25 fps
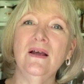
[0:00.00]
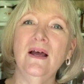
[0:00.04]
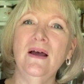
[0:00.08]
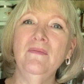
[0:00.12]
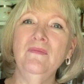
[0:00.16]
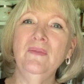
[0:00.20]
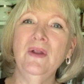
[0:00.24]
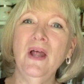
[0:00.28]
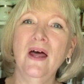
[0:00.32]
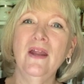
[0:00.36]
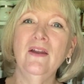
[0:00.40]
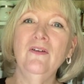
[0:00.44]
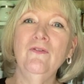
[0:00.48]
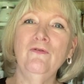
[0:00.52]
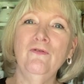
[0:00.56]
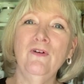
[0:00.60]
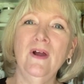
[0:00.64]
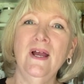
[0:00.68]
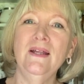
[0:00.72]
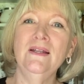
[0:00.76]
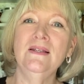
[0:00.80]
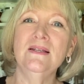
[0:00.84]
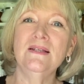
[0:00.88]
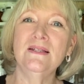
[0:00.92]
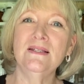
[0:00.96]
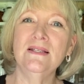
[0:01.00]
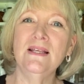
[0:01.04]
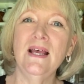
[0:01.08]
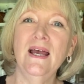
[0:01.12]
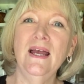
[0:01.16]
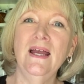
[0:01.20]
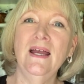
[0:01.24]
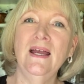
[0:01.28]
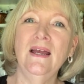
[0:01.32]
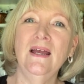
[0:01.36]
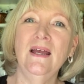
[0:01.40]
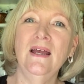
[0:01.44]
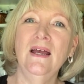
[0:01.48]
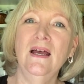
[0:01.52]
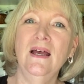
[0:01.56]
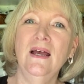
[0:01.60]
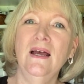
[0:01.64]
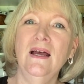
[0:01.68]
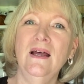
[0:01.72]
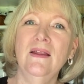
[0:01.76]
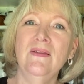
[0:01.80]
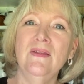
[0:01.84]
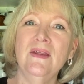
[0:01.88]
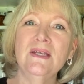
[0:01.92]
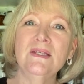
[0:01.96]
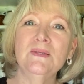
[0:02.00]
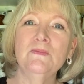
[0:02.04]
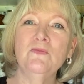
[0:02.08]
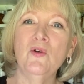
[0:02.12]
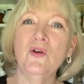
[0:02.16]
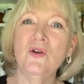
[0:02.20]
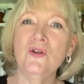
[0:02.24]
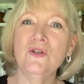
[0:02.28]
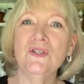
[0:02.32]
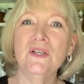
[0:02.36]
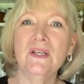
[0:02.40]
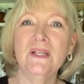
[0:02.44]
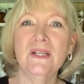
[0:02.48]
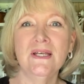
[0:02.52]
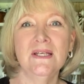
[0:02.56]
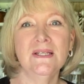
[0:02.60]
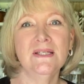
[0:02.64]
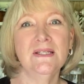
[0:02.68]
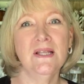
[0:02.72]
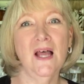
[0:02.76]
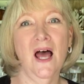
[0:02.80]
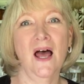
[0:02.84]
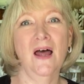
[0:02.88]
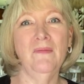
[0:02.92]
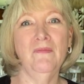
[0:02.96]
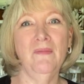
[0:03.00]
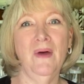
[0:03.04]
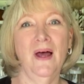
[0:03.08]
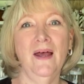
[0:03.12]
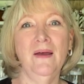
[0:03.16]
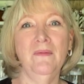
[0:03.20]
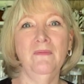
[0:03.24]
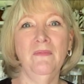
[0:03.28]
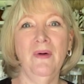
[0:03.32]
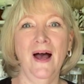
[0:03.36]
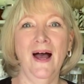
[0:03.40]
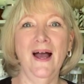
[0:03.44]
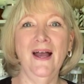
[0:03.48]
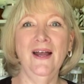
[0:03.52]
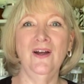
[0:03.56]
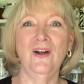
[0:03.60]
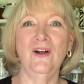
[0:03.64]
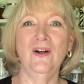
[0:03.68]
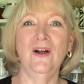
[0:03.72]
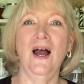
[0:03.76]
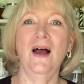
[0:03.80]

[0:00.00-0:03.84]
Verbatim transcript: am not afraid to say, this person is not my buyer.